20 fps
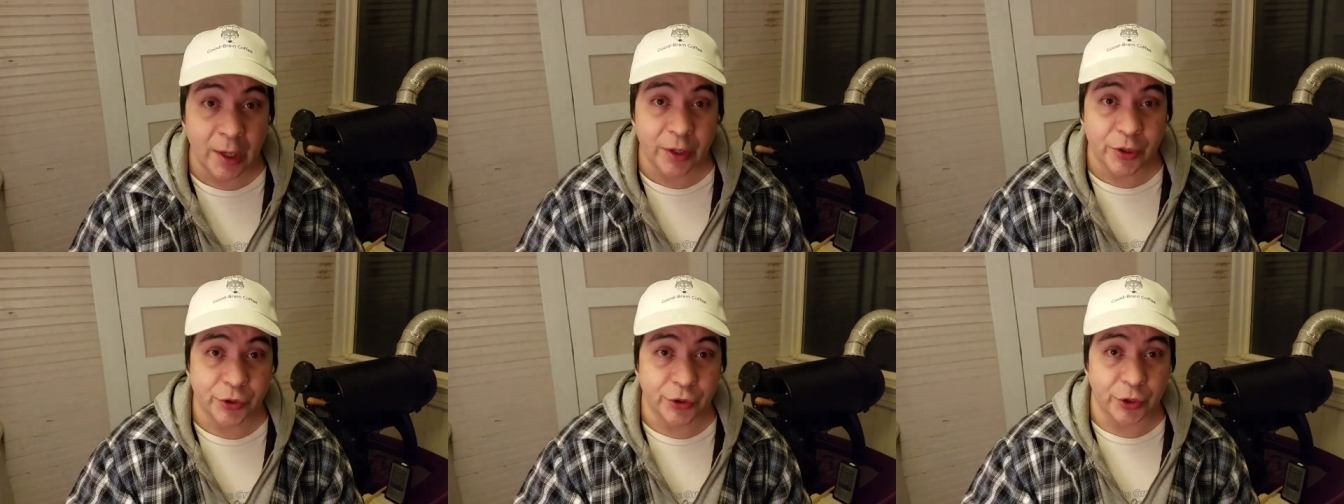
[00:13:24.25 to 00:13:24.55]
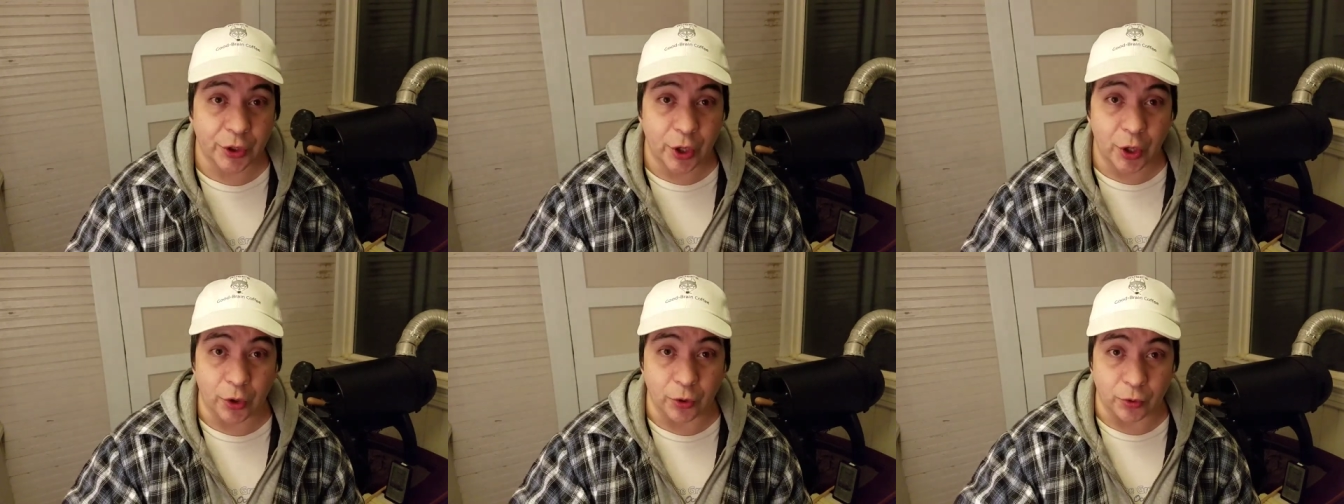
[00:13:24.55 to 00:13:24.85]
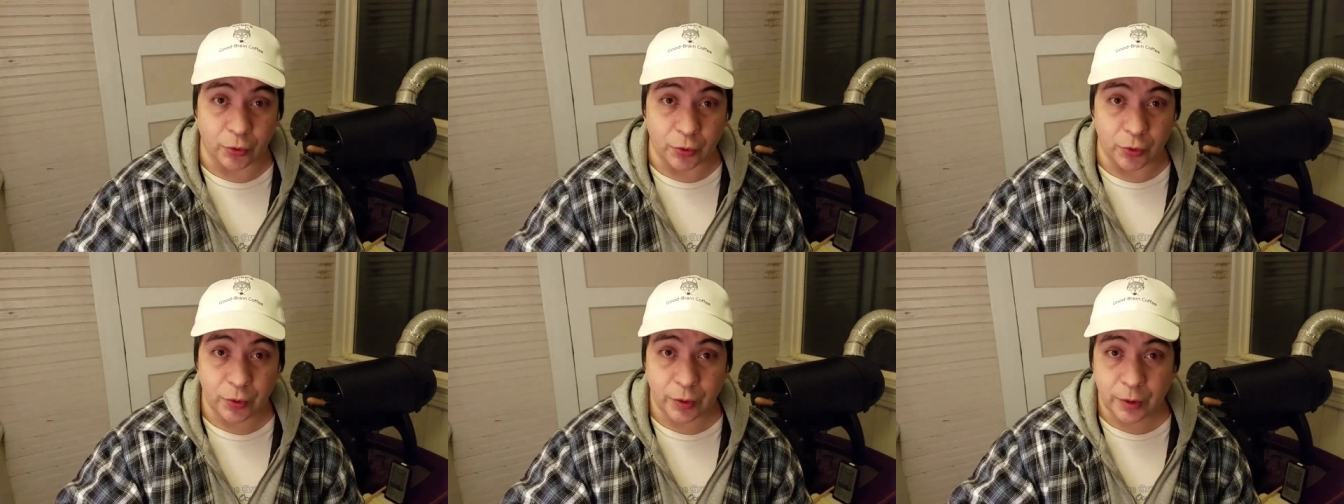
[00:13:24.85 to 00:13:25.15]

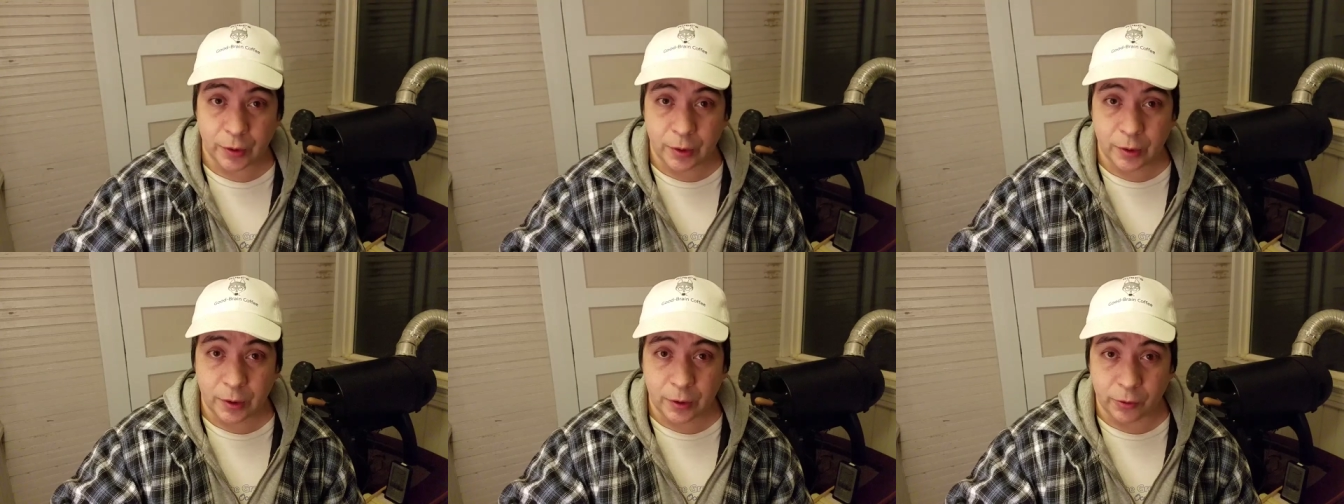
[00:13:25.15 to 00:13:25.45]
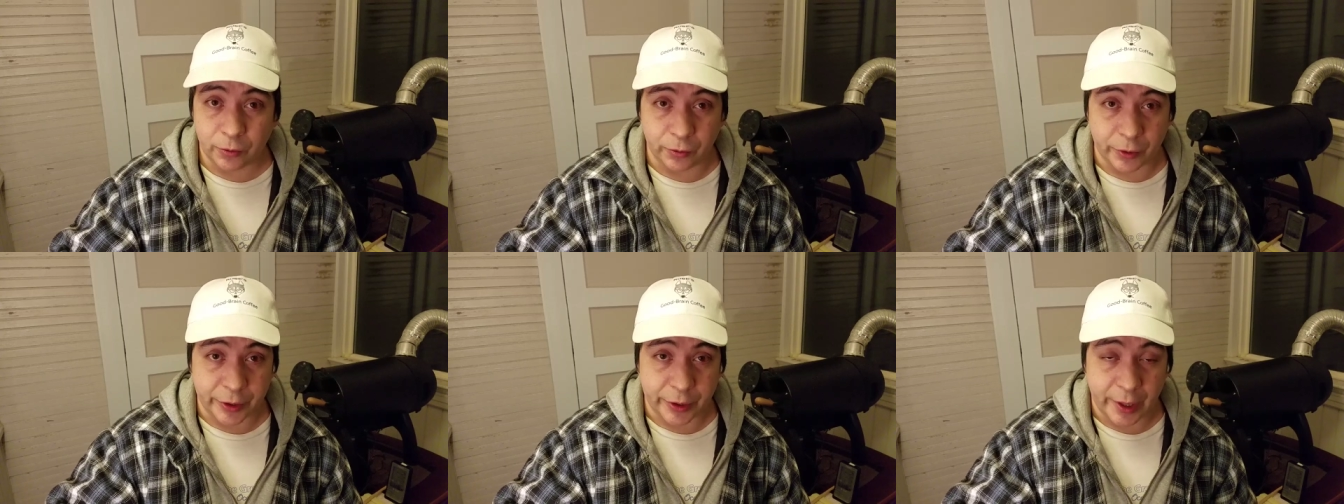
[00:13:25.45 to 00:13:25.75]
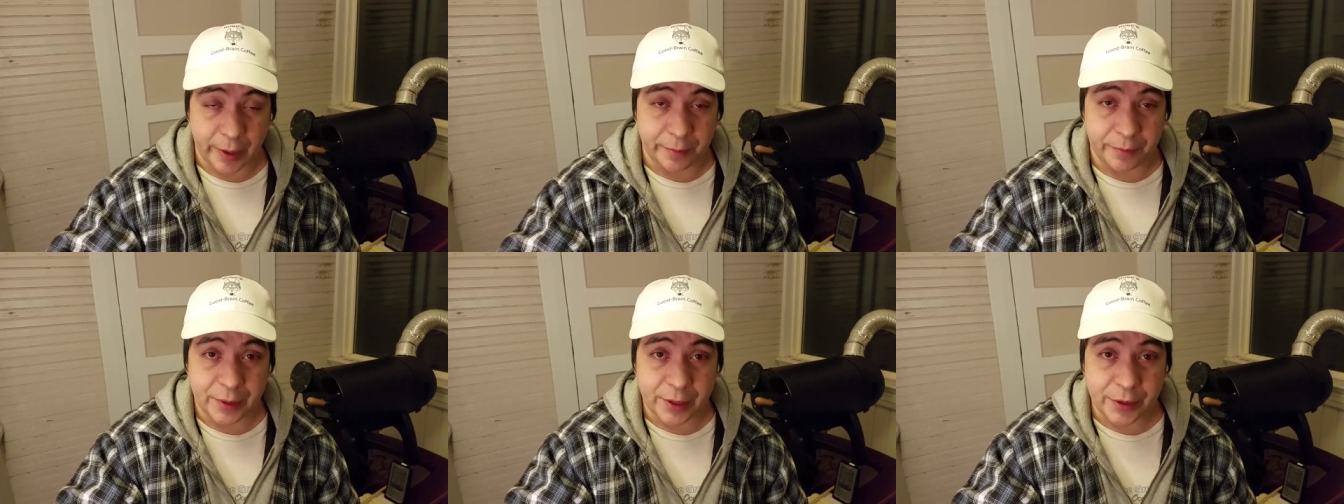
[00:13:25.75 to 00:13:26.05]
So what
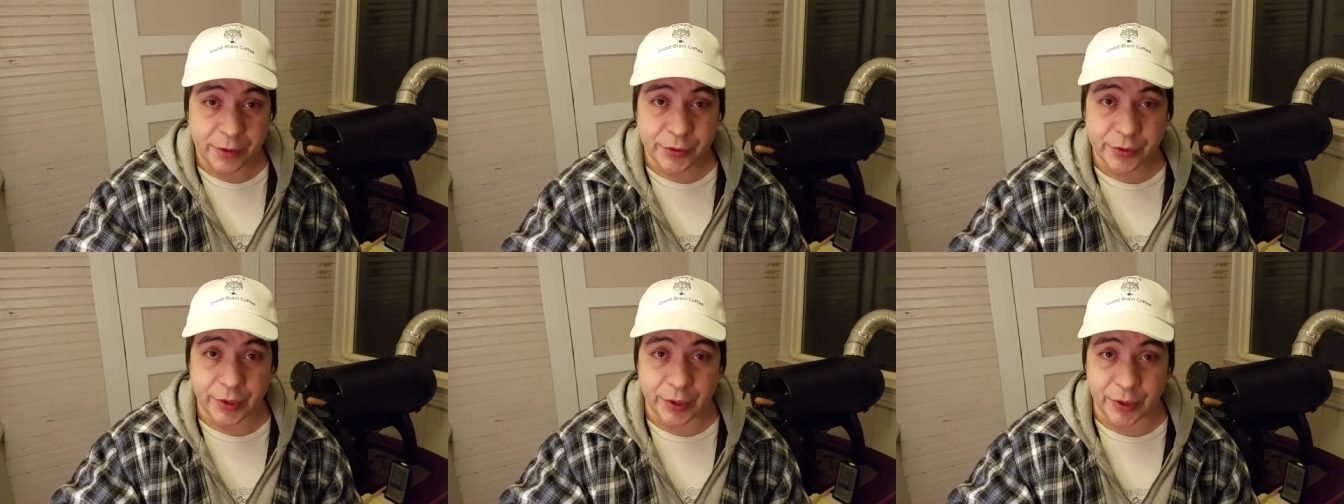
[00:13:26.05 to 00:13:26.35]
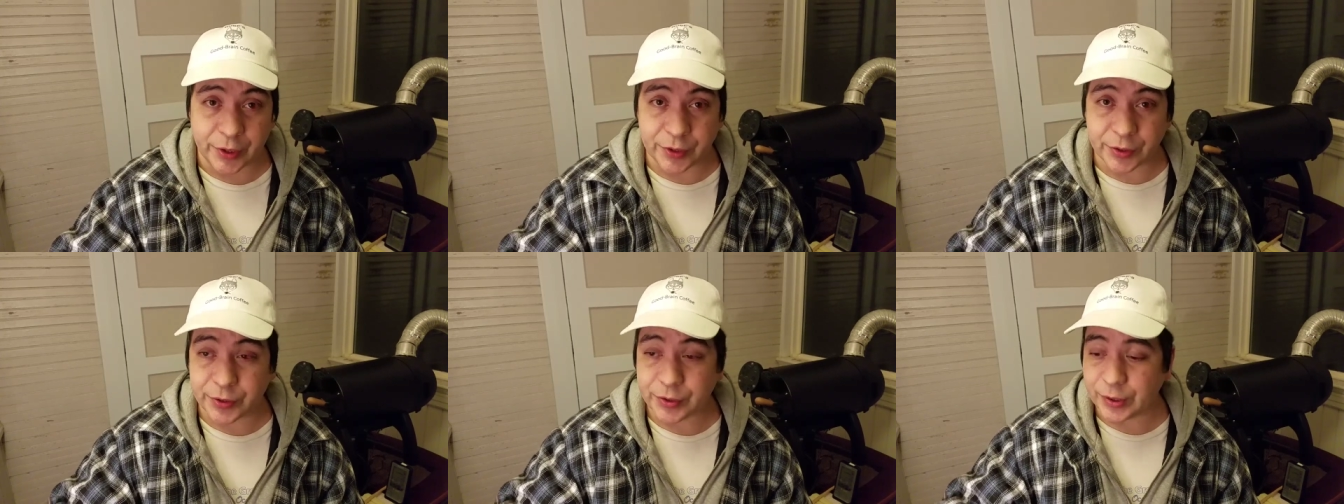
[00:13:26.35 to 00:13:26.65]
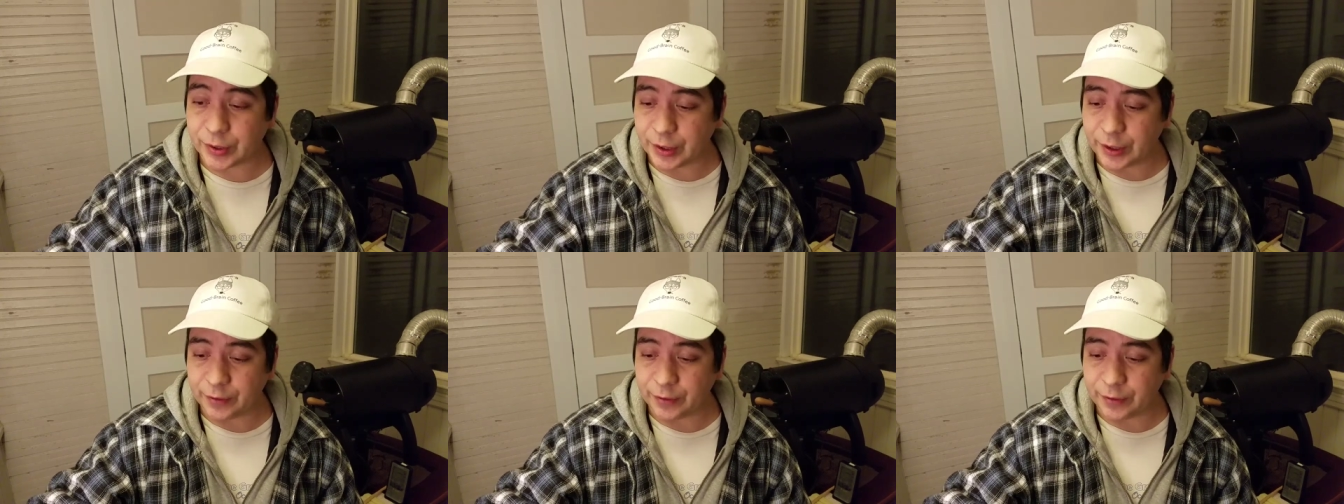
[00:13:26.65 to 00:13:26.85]
that means is